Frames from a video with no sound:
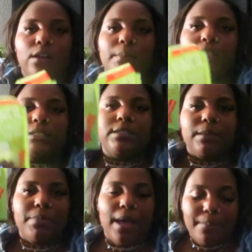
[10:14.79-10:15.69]
I mean, this is
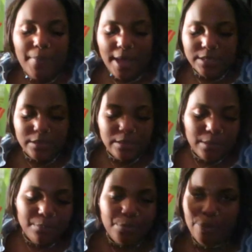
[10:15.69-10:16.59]
a PupBox box
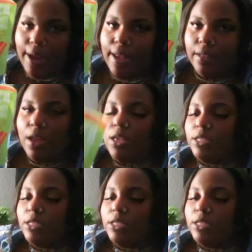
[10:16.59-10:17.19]
brand.